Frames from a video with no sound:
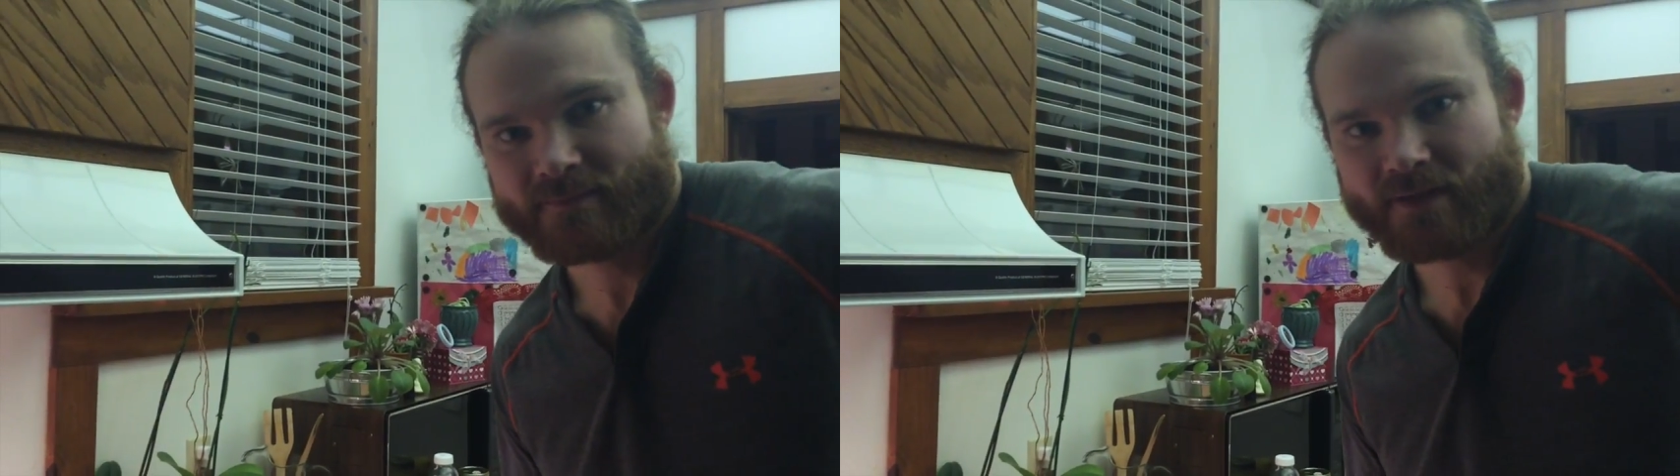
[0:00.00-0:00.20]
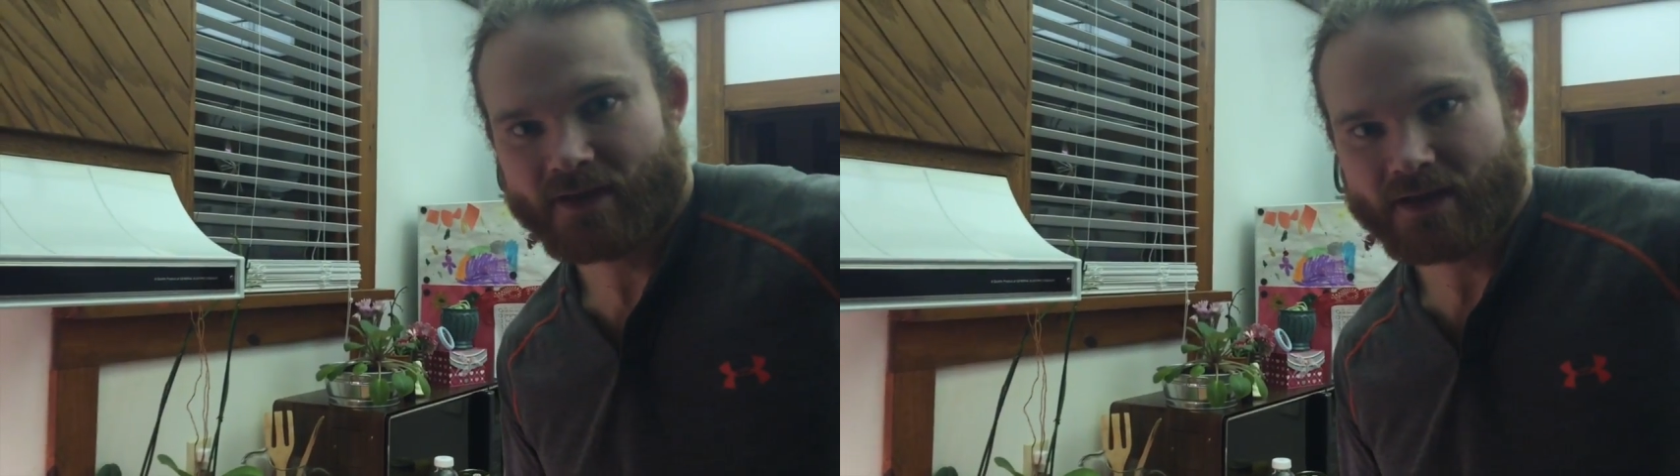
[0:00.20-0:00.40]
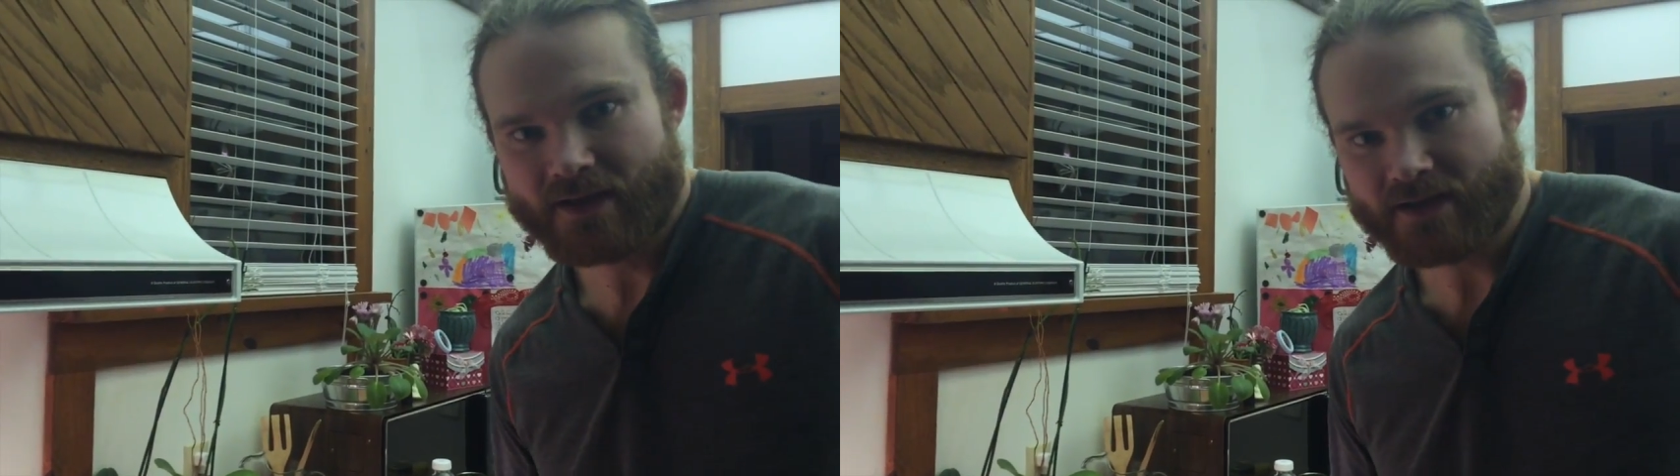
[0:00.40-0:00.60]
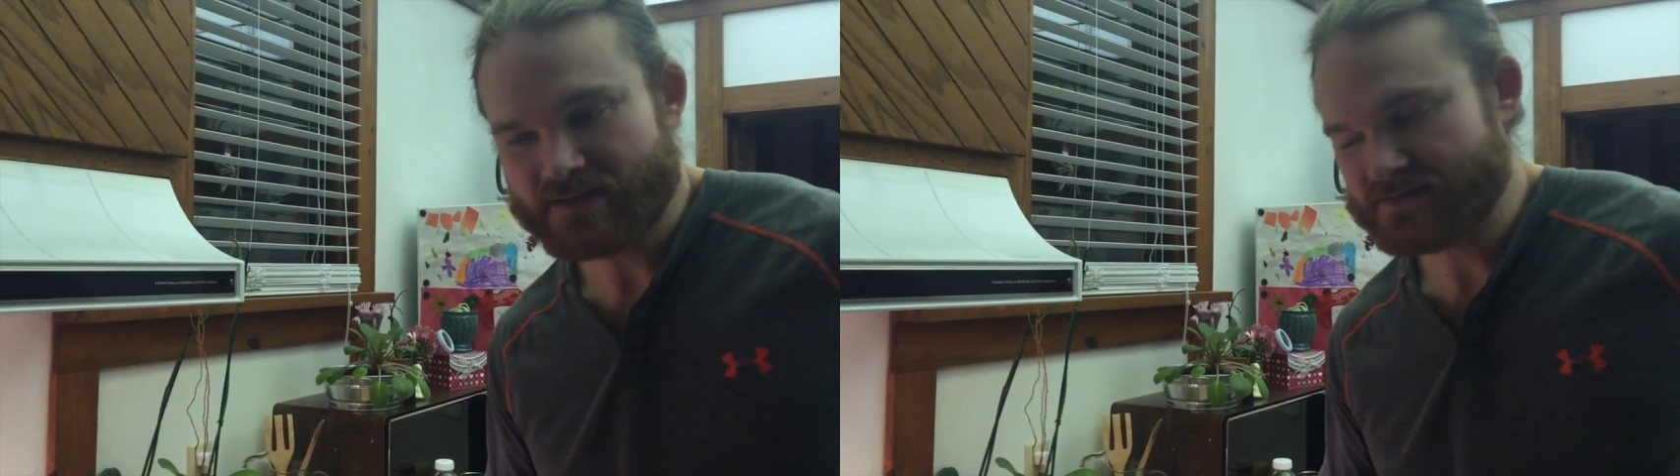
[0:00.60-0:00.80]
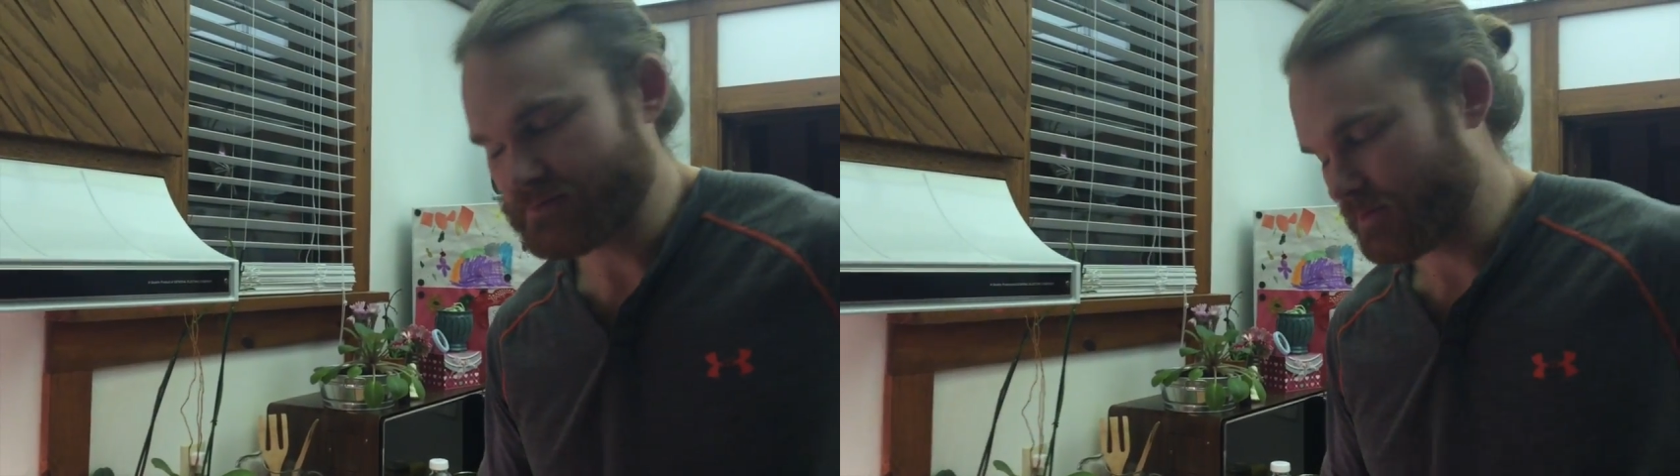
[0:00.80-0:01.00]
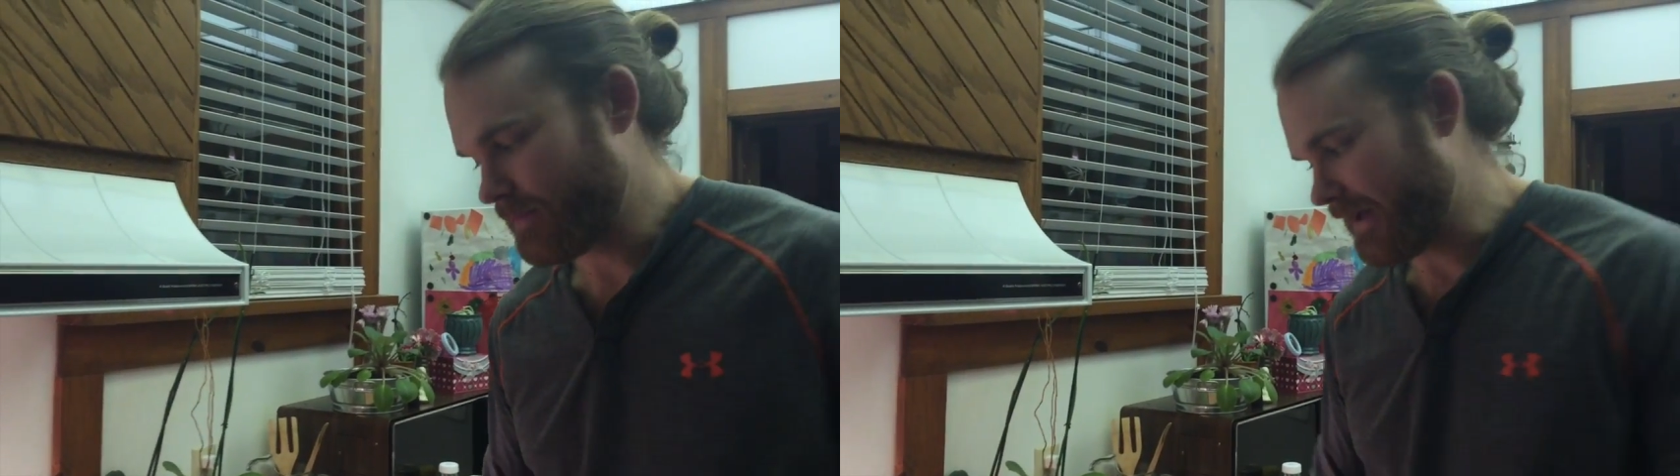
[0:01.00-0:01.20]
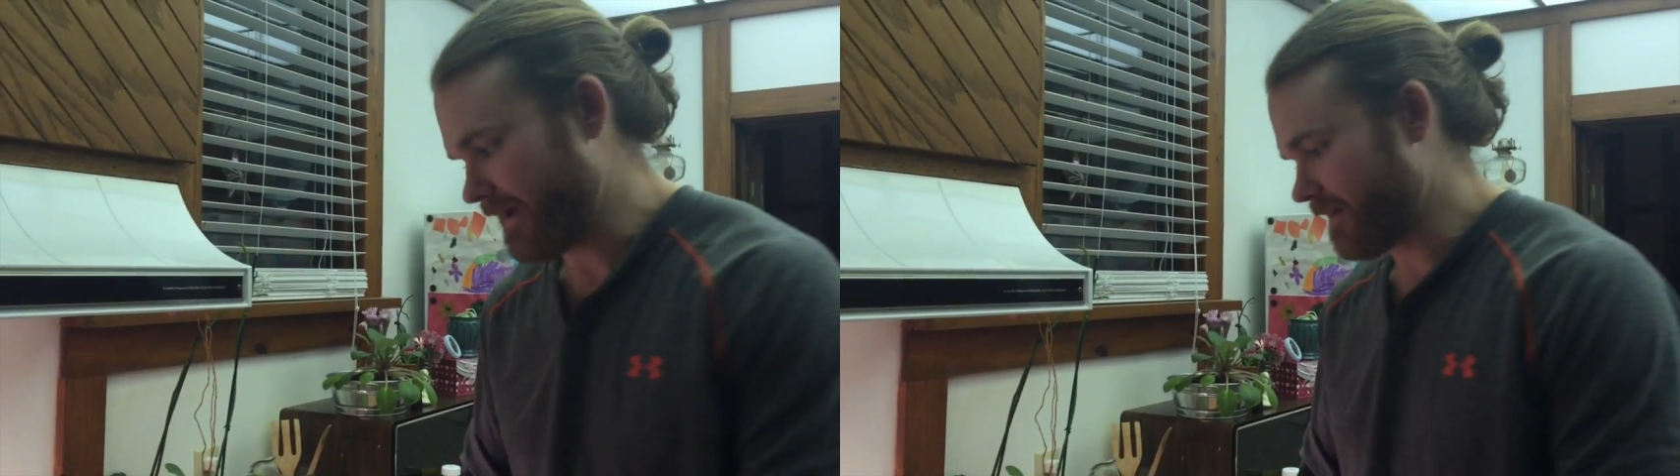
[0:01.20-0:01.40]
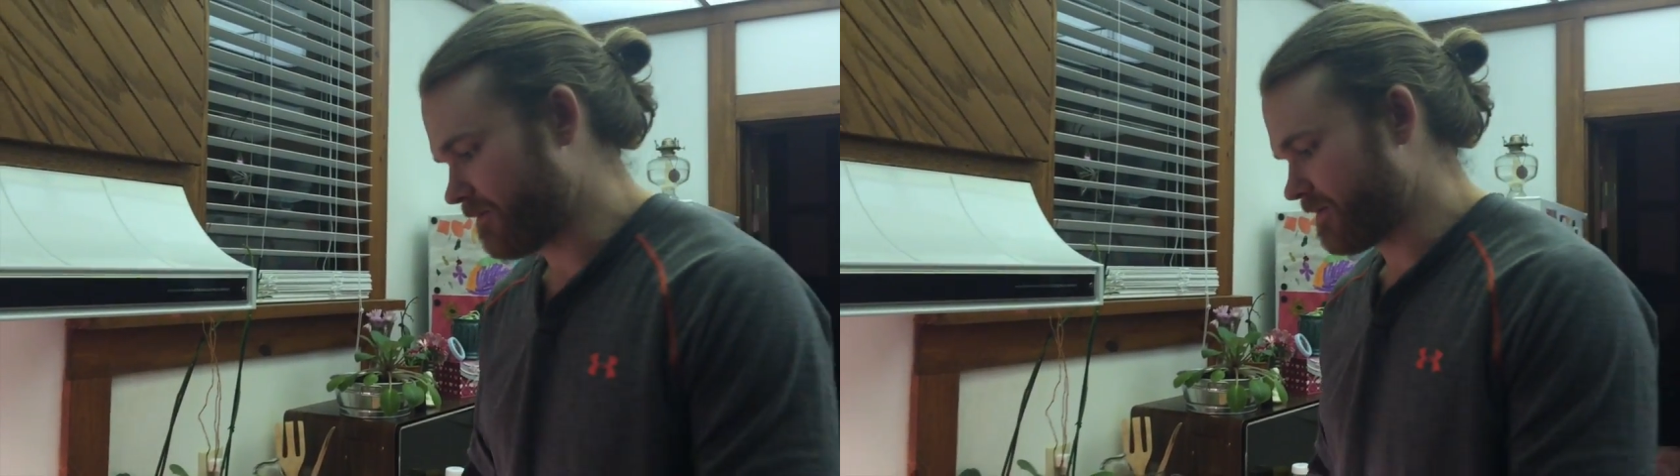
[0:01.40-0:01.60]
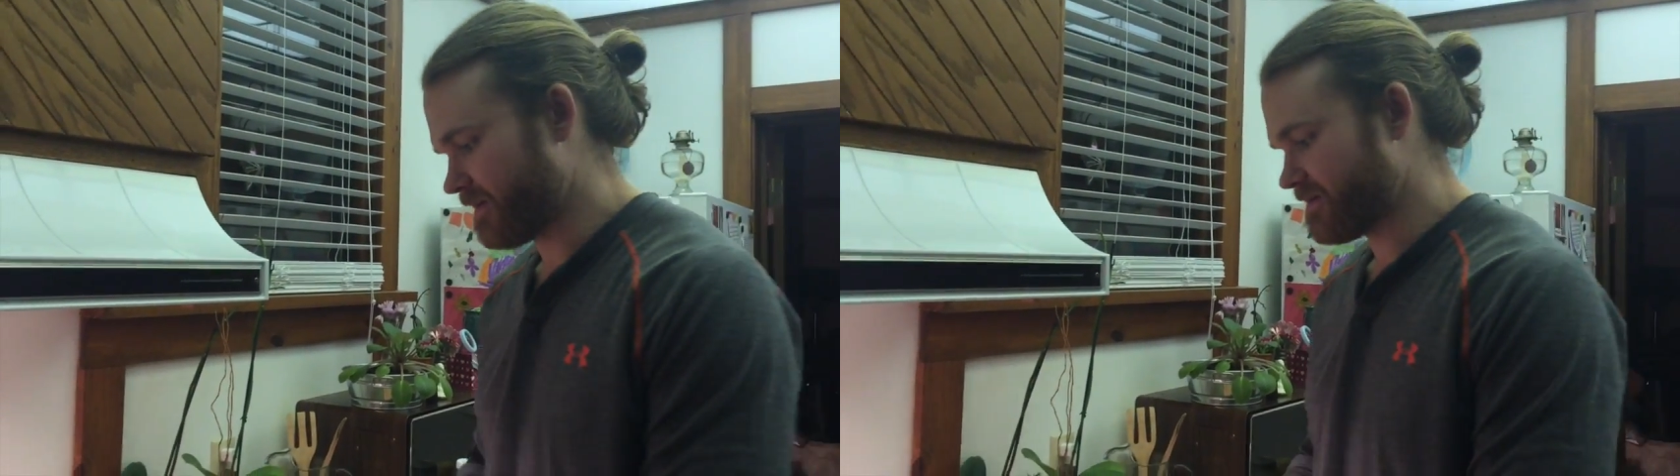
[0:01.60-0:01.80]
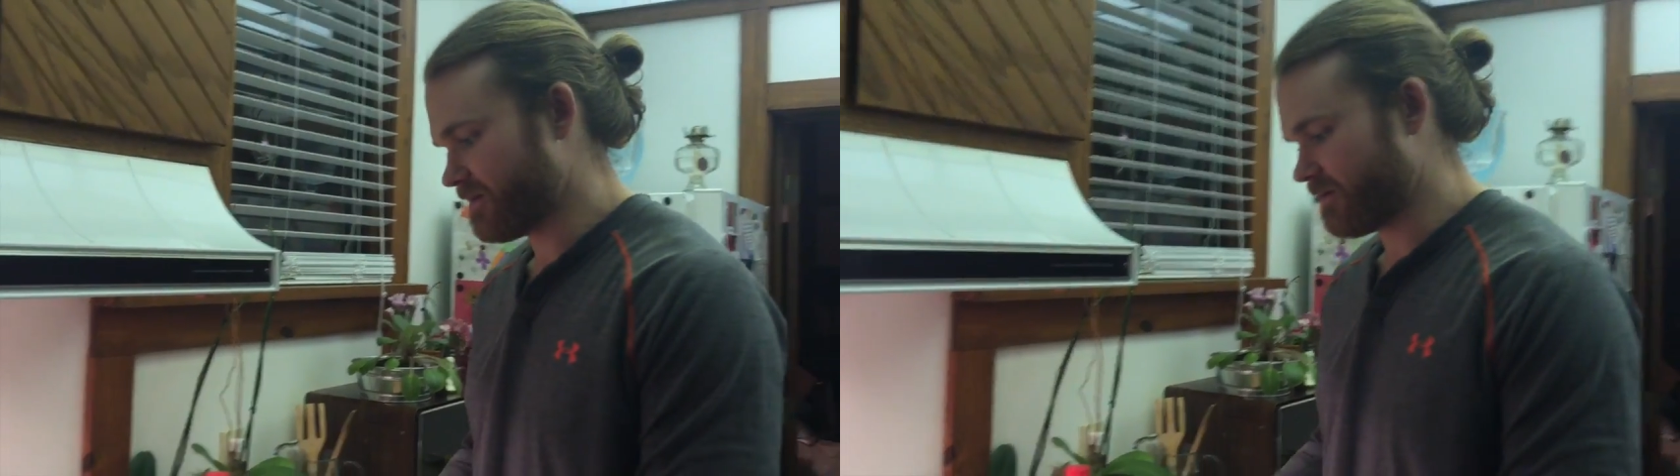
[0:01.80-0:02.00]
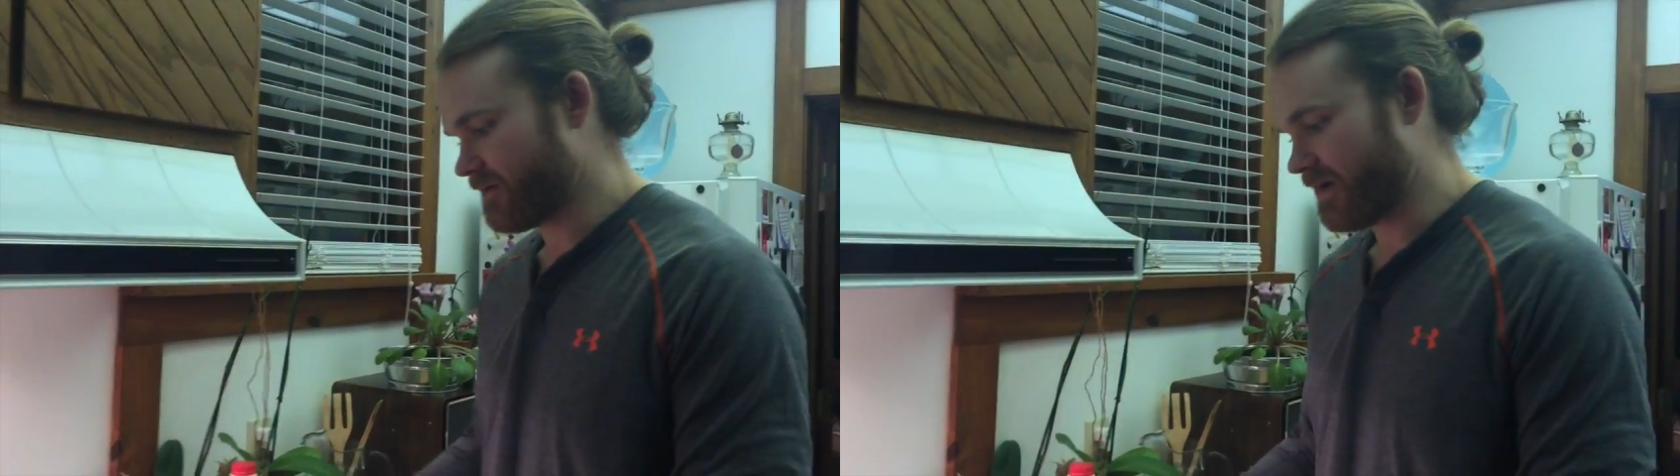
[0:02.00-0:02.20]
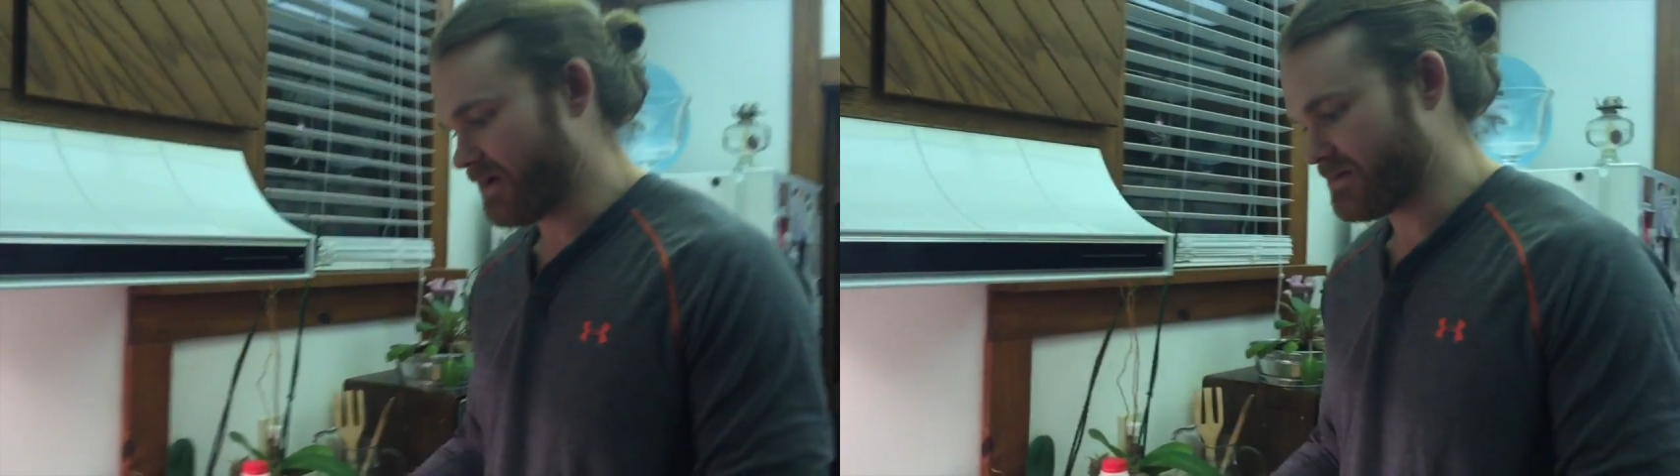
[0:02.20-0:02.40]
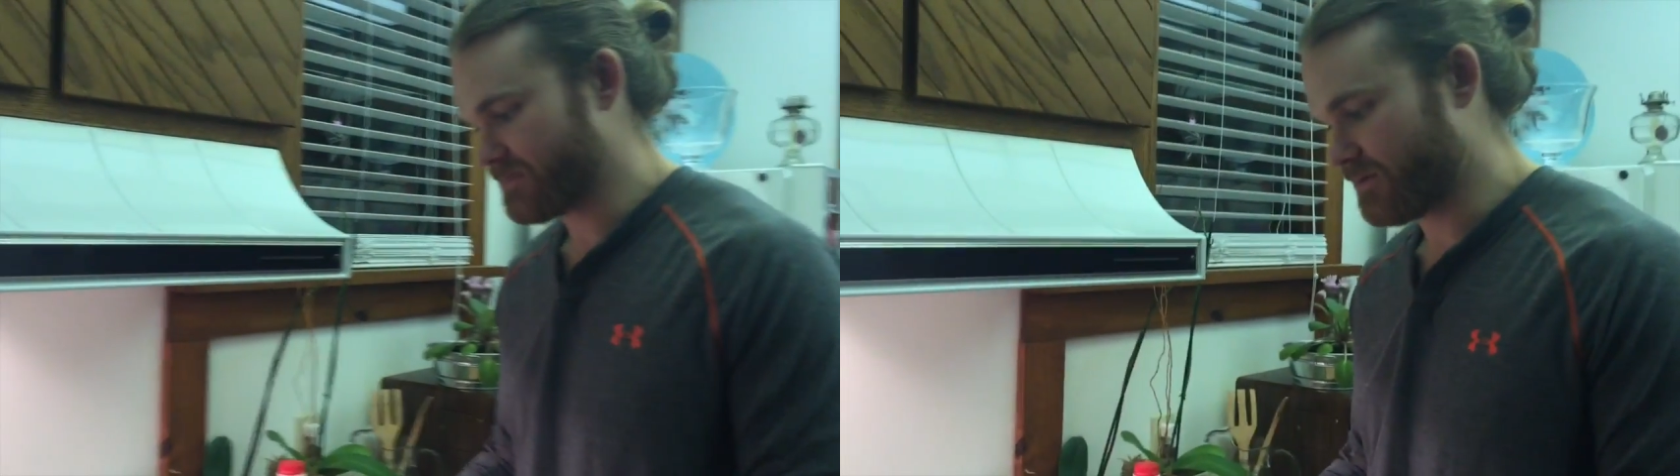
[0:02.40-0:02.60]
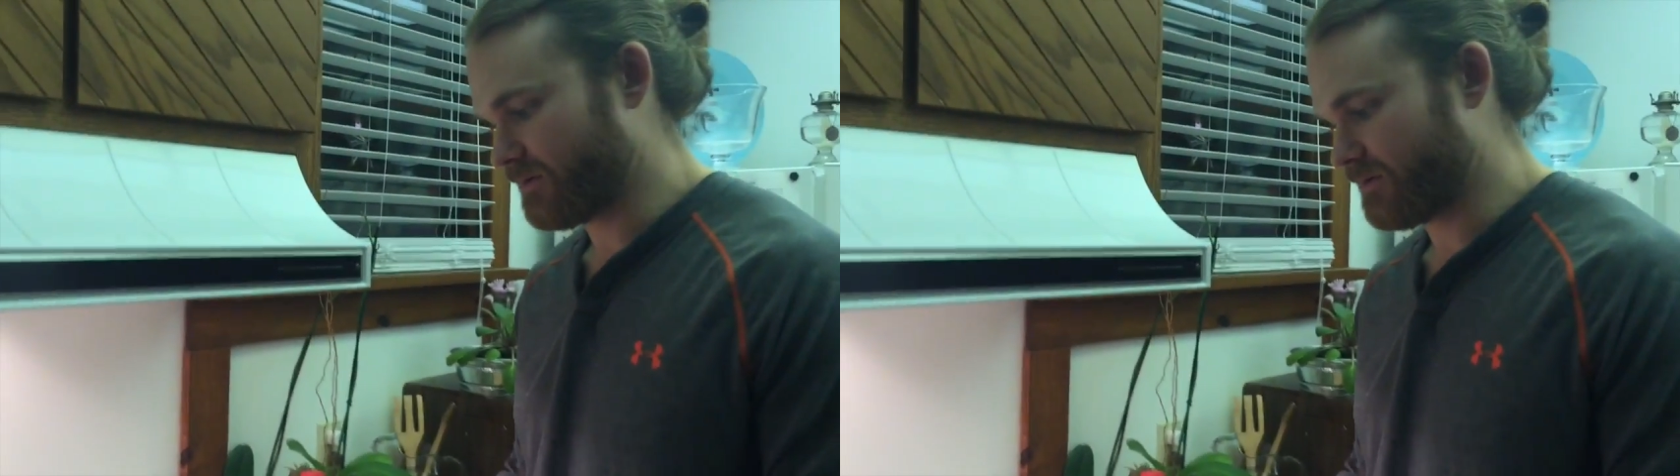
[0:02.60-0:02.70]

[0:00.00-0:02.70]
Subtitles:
Okay guys, we're back. I wanted to show you guys real